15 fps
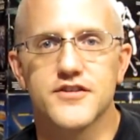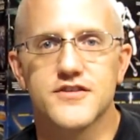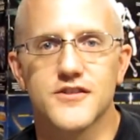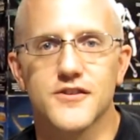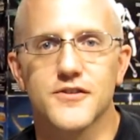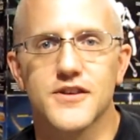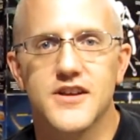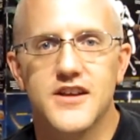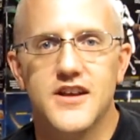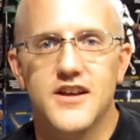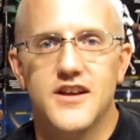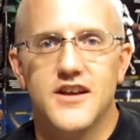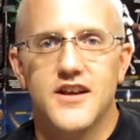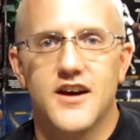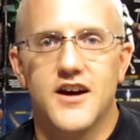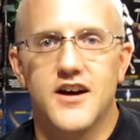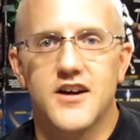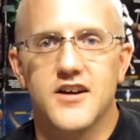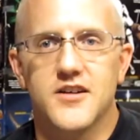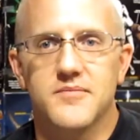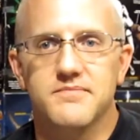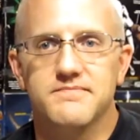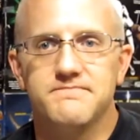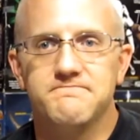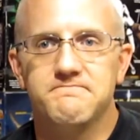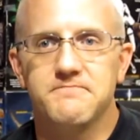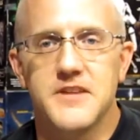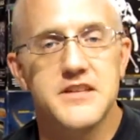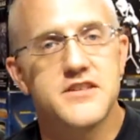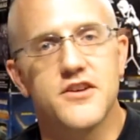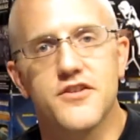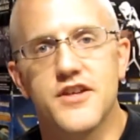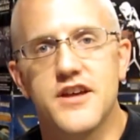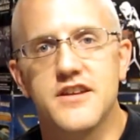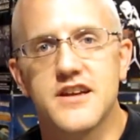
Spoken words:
So until then,